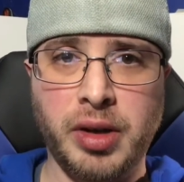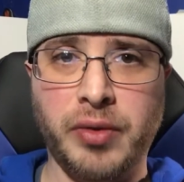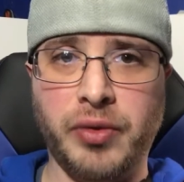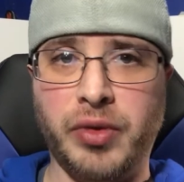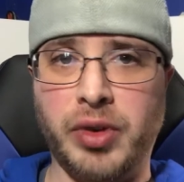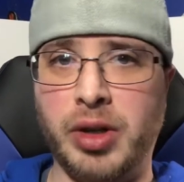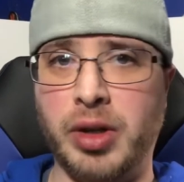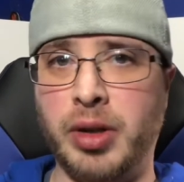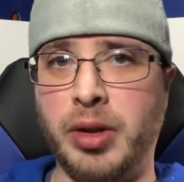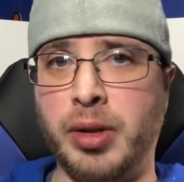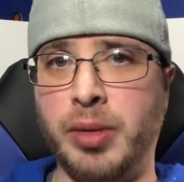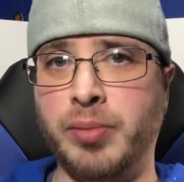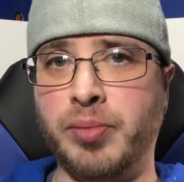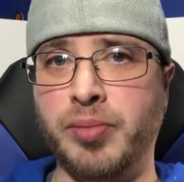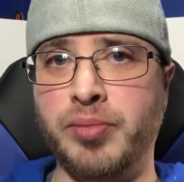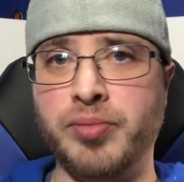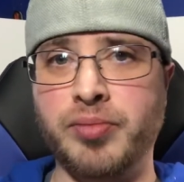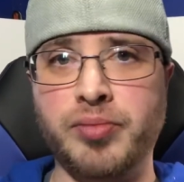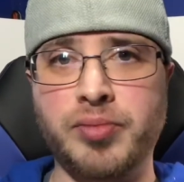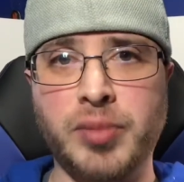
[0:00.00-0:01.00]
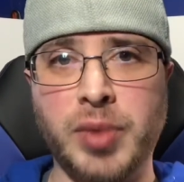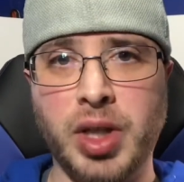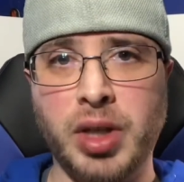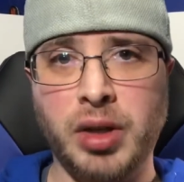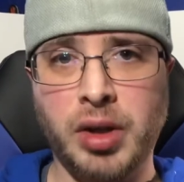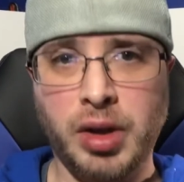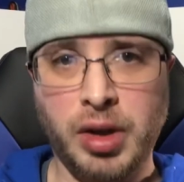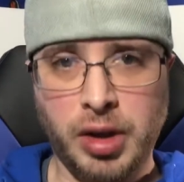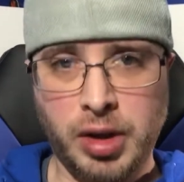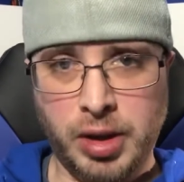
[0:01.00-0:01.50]
From
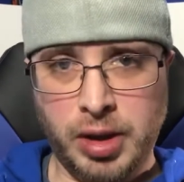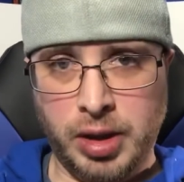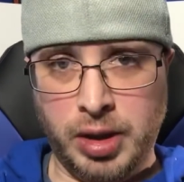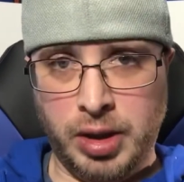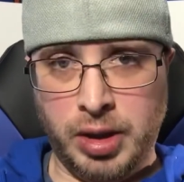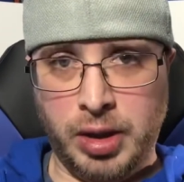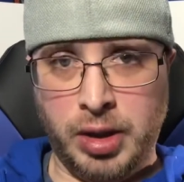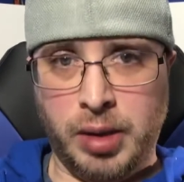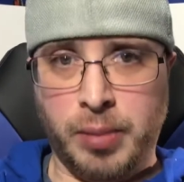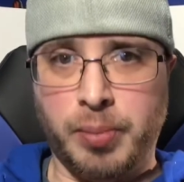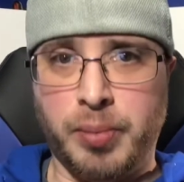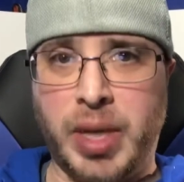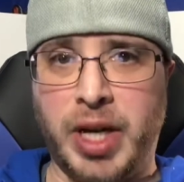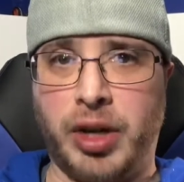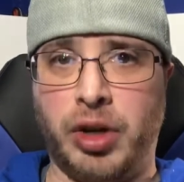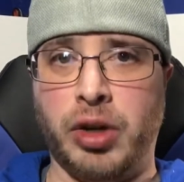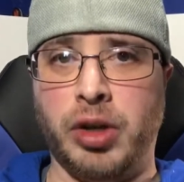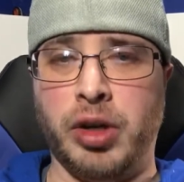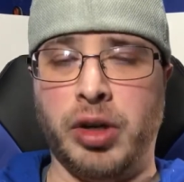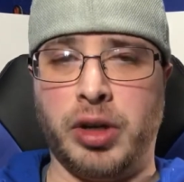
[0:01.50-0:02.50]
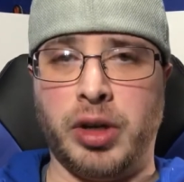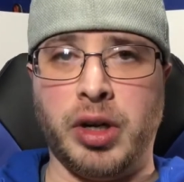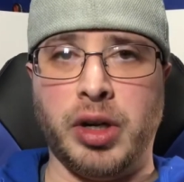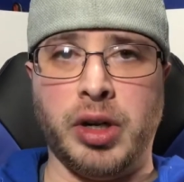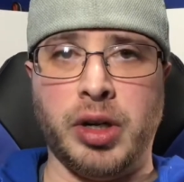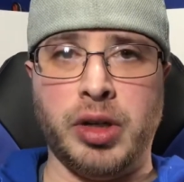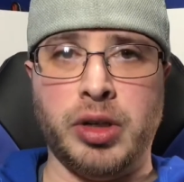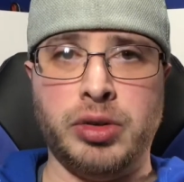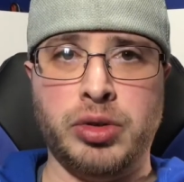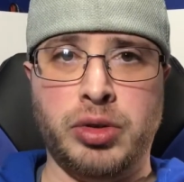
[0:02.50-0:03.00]
my current
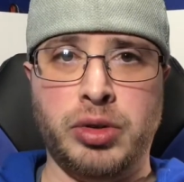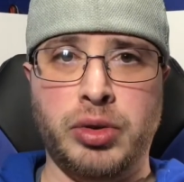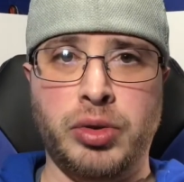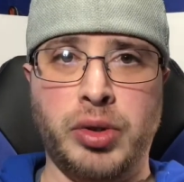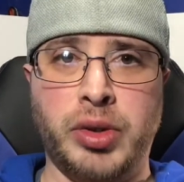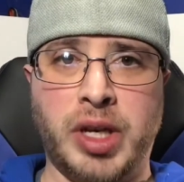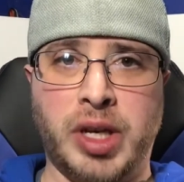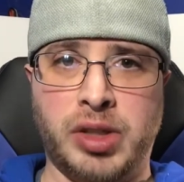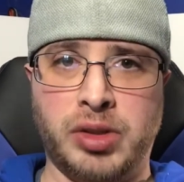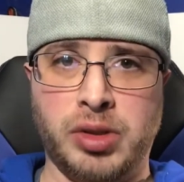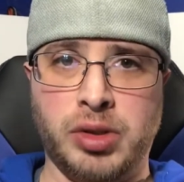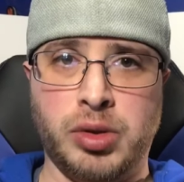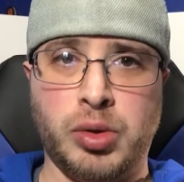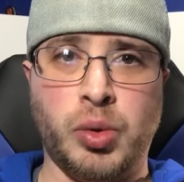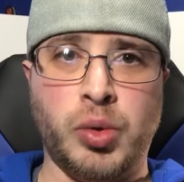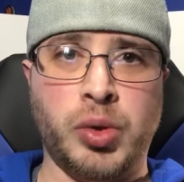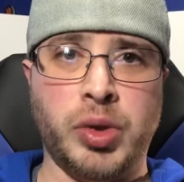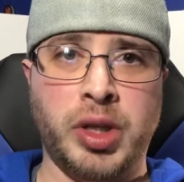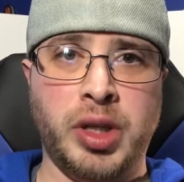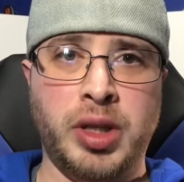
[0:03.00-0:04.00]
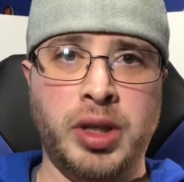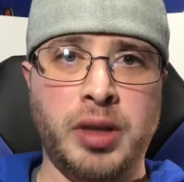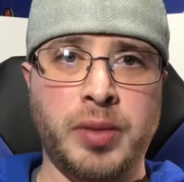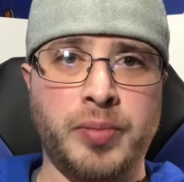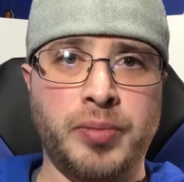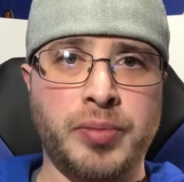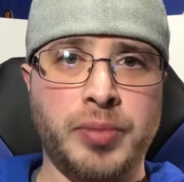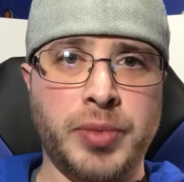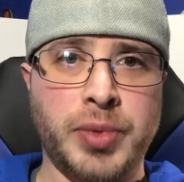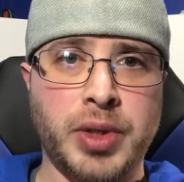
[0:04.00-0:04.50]
car, 2020
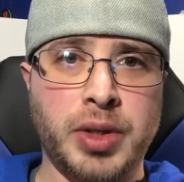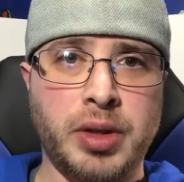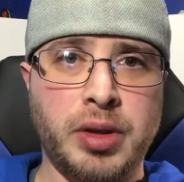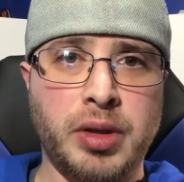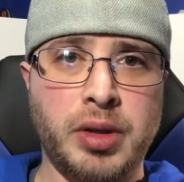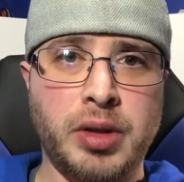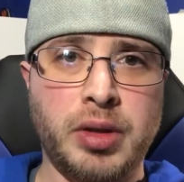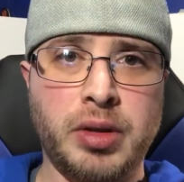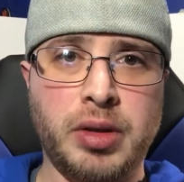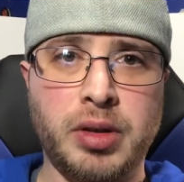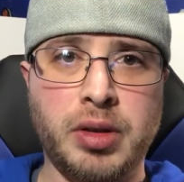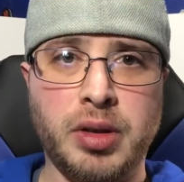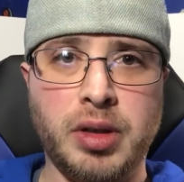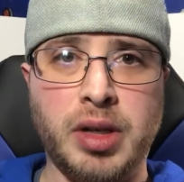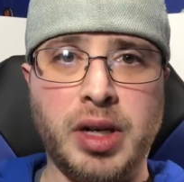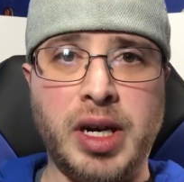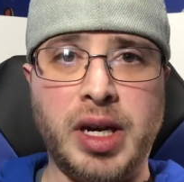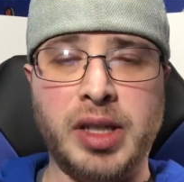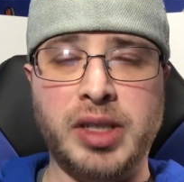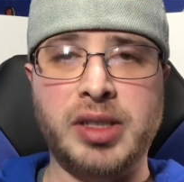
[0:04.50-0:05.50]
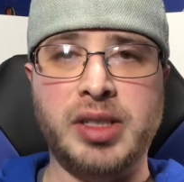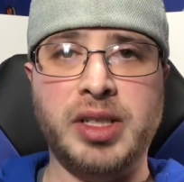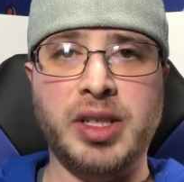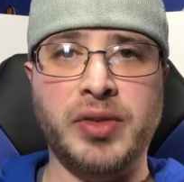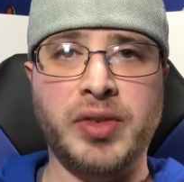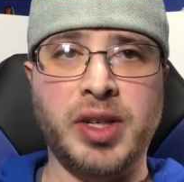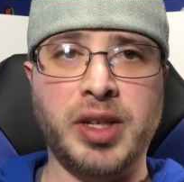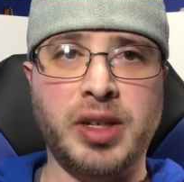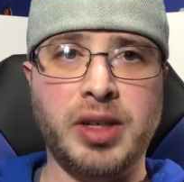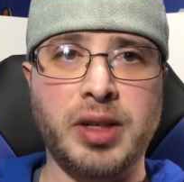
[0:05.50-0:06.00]
Honda
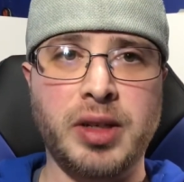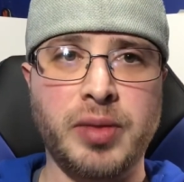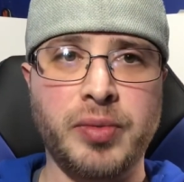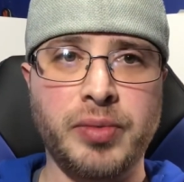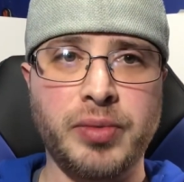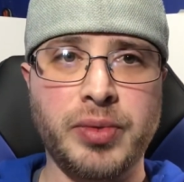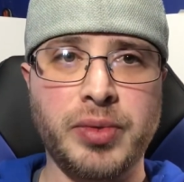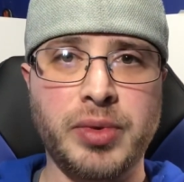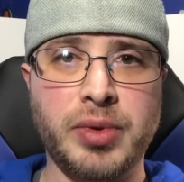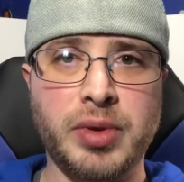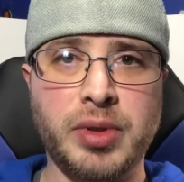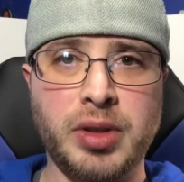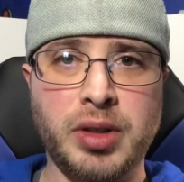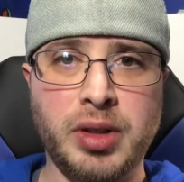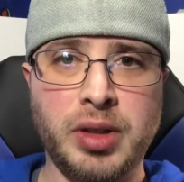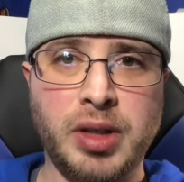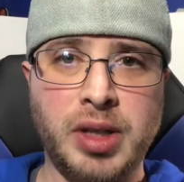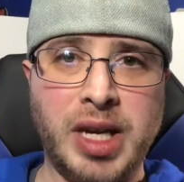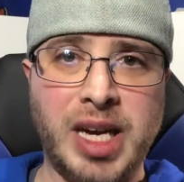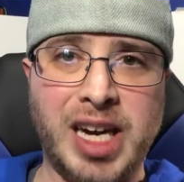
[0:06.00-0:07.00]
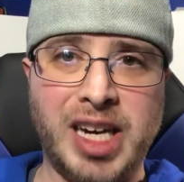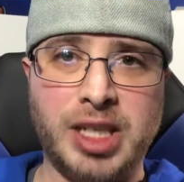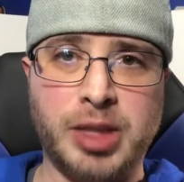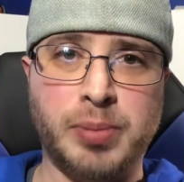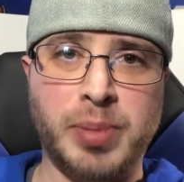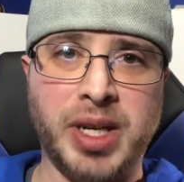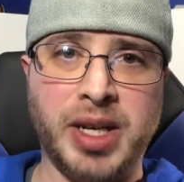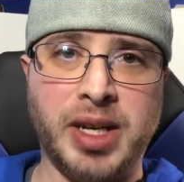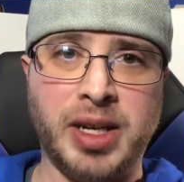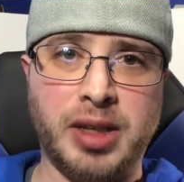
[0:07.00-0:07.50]
Civic
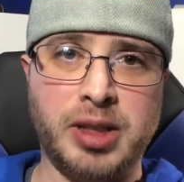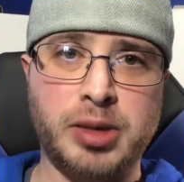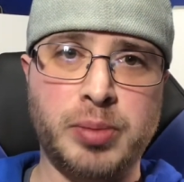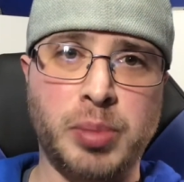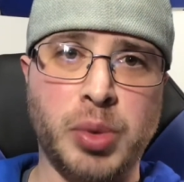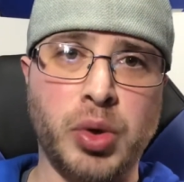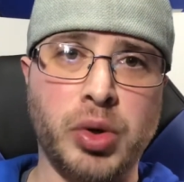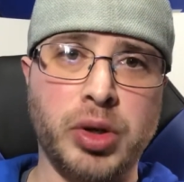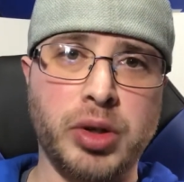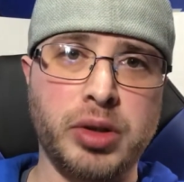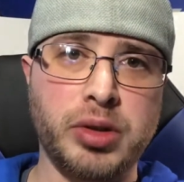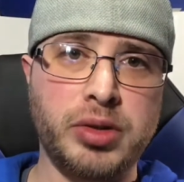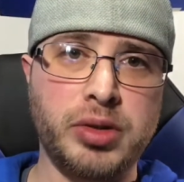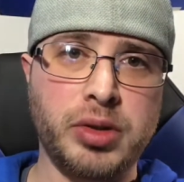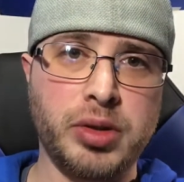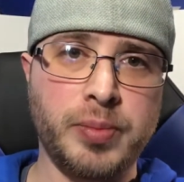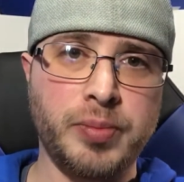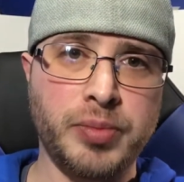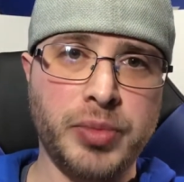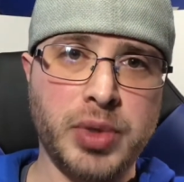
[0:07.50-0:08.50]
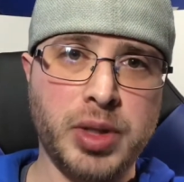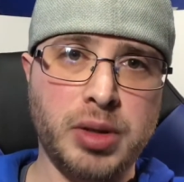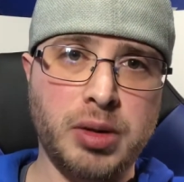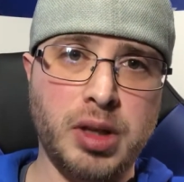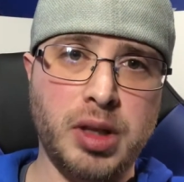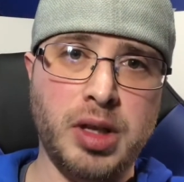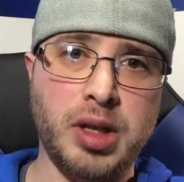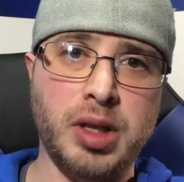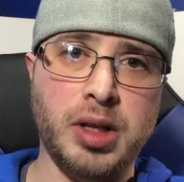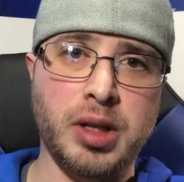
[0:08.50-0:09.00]
hatchback sport
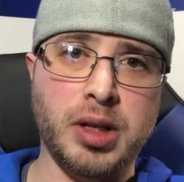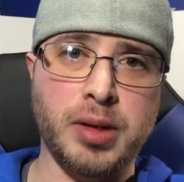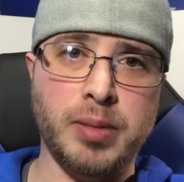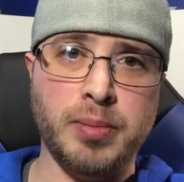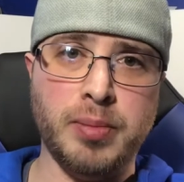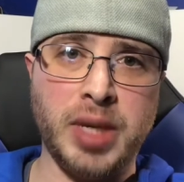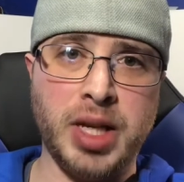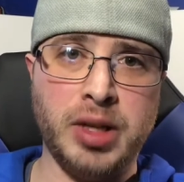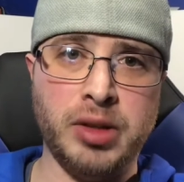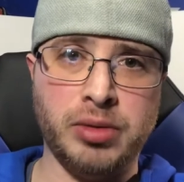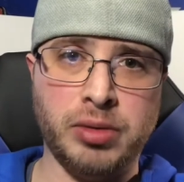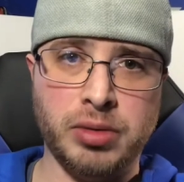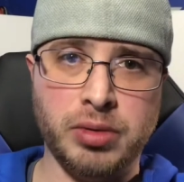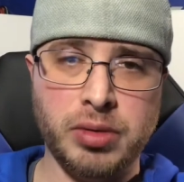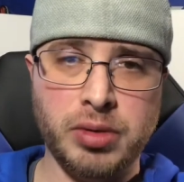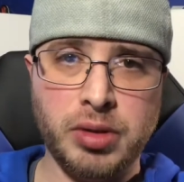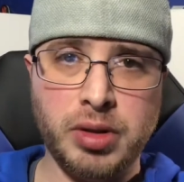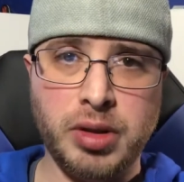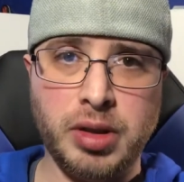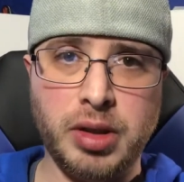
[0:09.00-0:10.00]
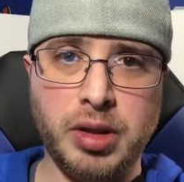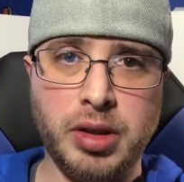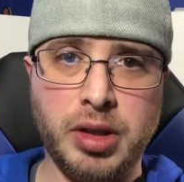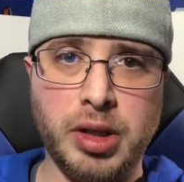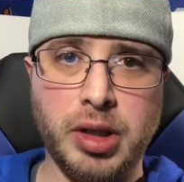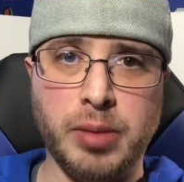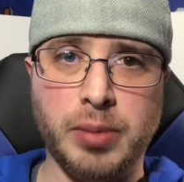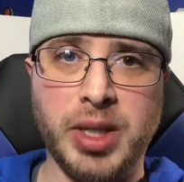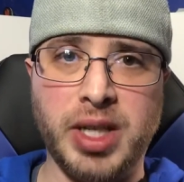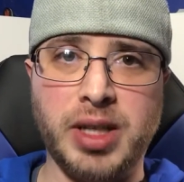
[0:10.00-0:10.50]
in a manual
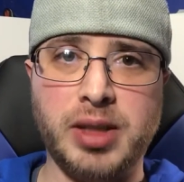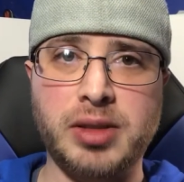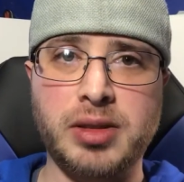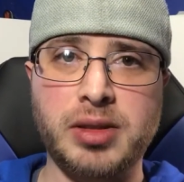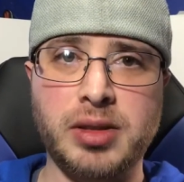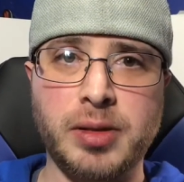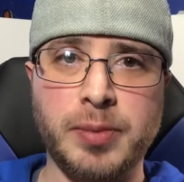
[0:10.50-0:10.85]
gearbox.